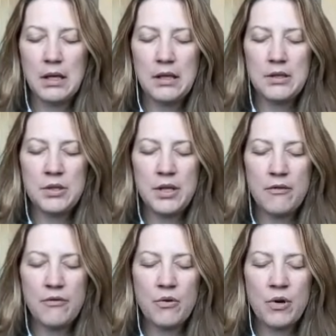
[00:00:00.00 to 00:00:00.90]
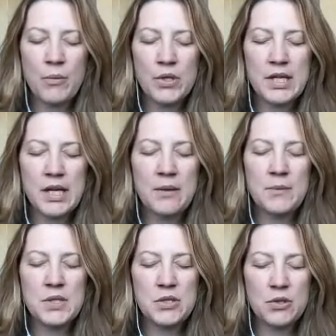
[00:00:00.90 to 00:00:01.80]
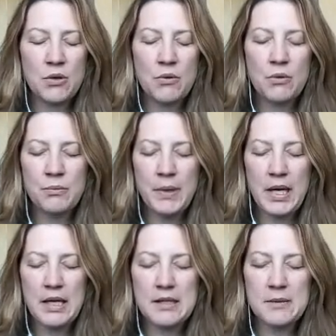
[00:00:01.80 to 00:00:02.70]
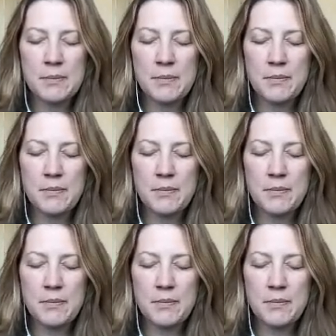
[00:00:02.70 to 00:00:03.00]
And do that 4 more times at your own pace.